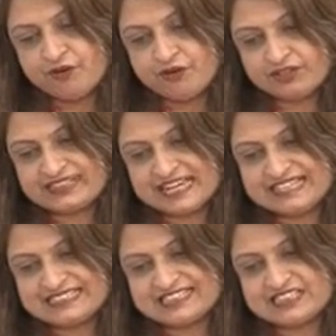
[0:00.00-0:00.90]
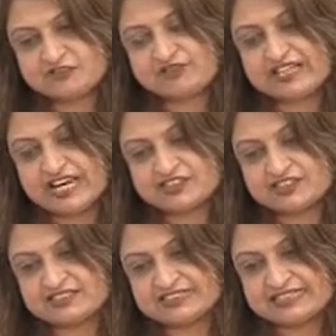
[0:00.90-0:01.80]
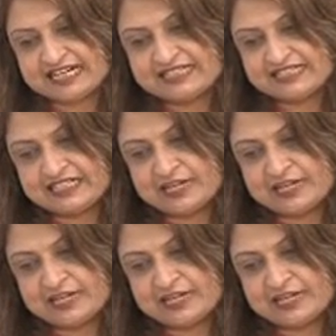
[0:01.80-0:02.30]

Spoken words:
or the entity's financial standing,